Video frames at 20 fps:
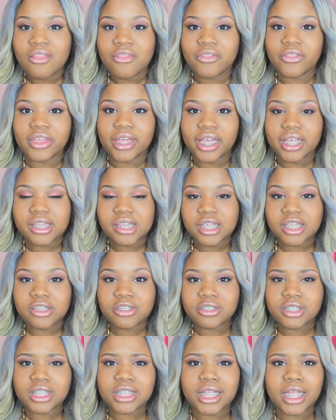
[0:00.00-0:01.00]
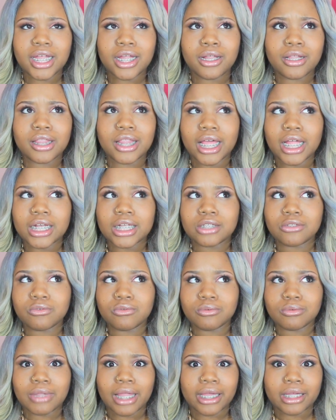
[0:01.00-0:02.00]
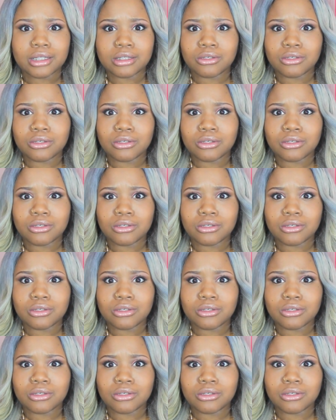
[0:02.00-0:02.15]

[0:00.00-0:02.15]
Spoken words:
The 613 hair that you like